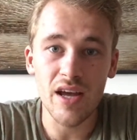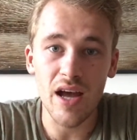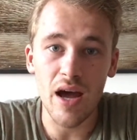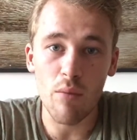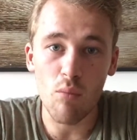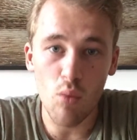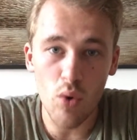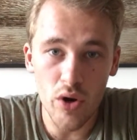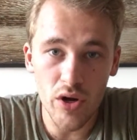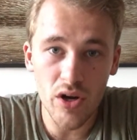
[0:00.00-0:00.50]

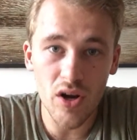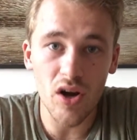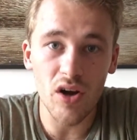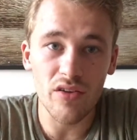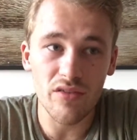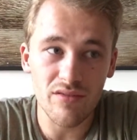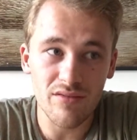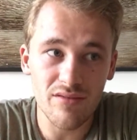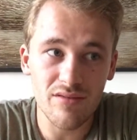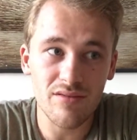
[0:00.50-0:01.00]
and work
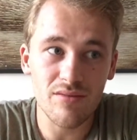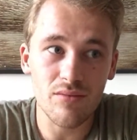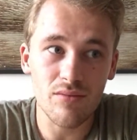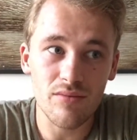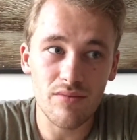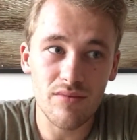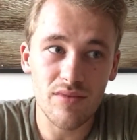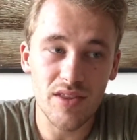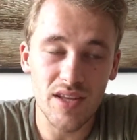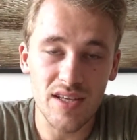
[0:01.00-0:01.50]
on
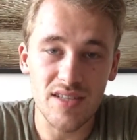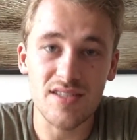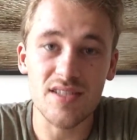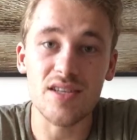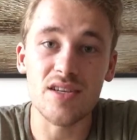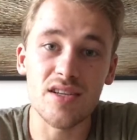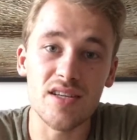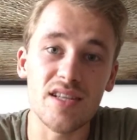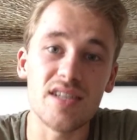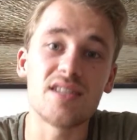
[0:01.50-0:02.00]
things that
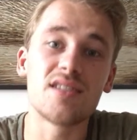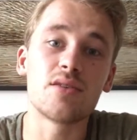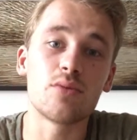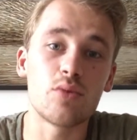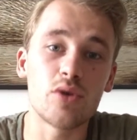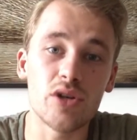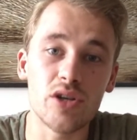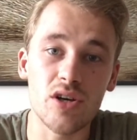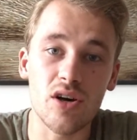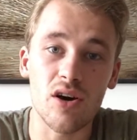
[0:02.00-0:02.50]
you need to
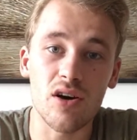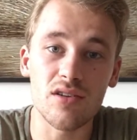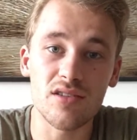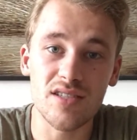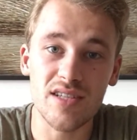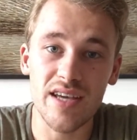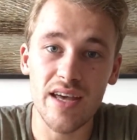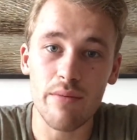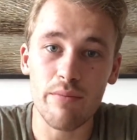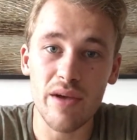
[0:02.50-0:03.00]
work on
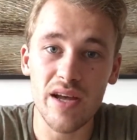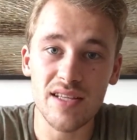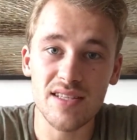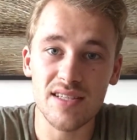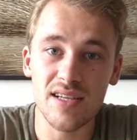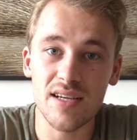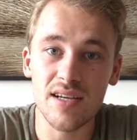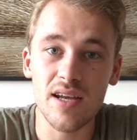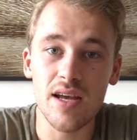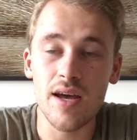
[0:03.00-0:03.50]
to get
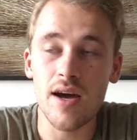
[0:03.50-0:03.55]
better.